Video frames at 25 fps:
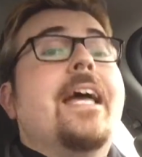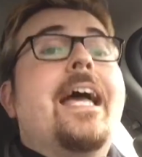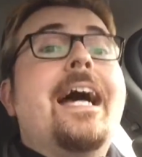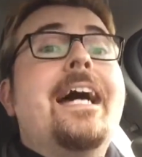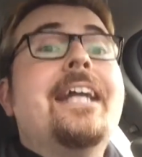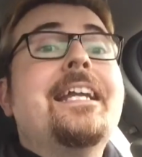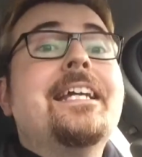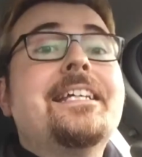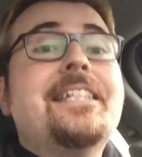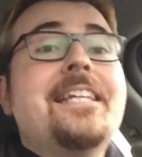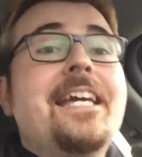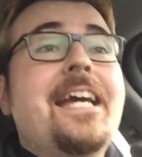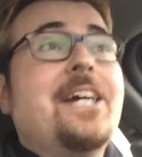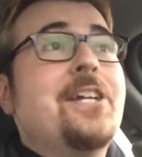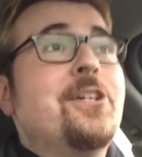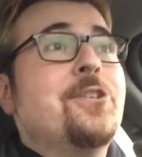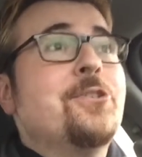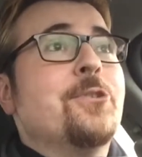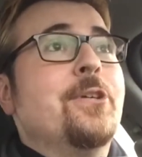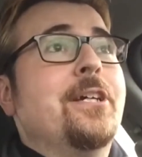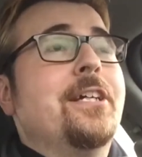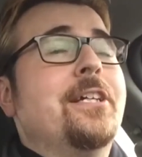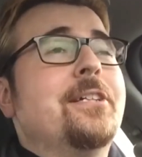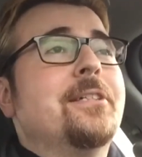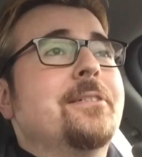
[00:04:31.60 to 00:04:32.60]
Anna
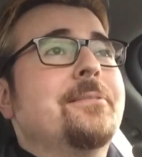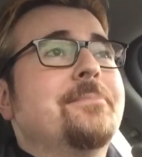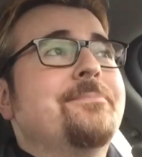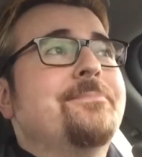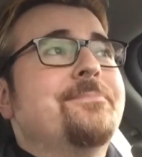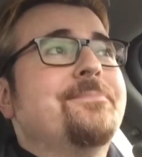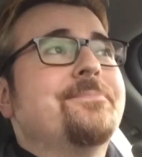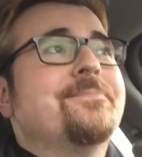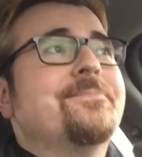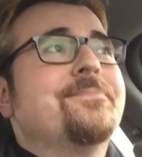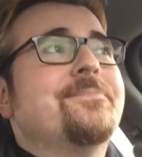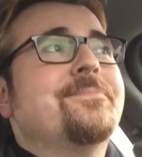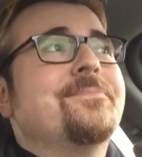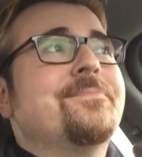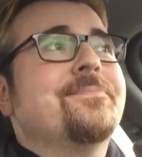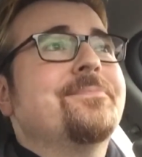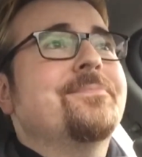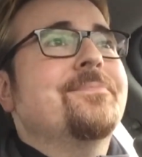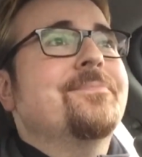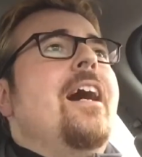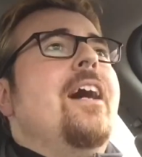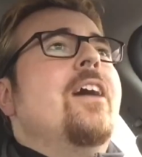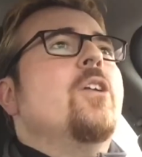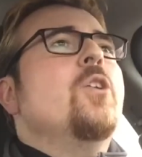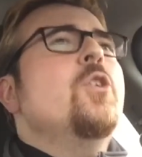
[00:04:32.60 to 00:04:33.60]
Kendrick,
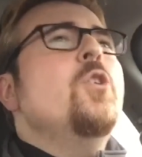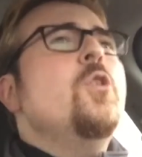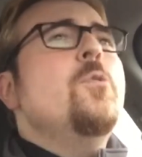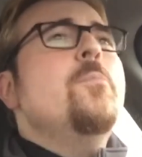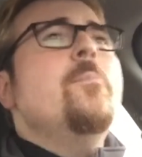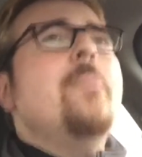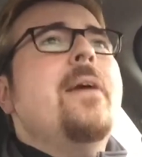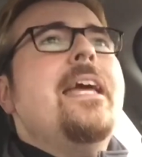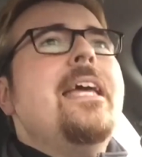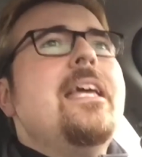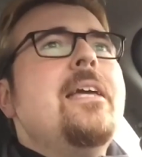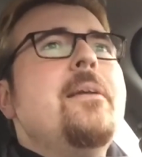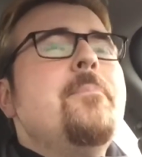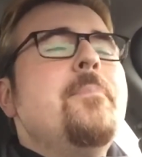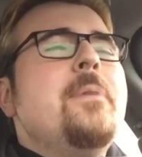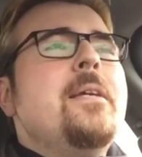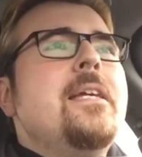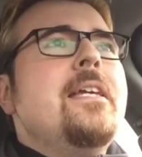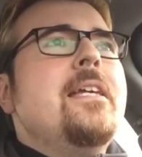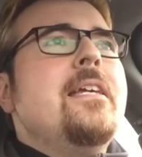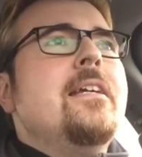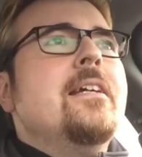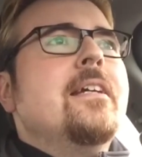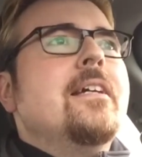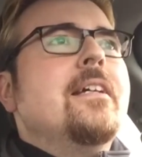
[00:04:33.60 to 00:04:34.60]
who may
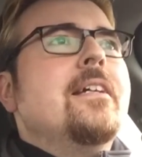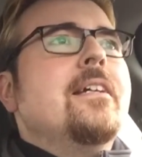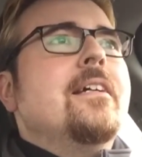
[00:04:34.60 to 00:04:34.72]
be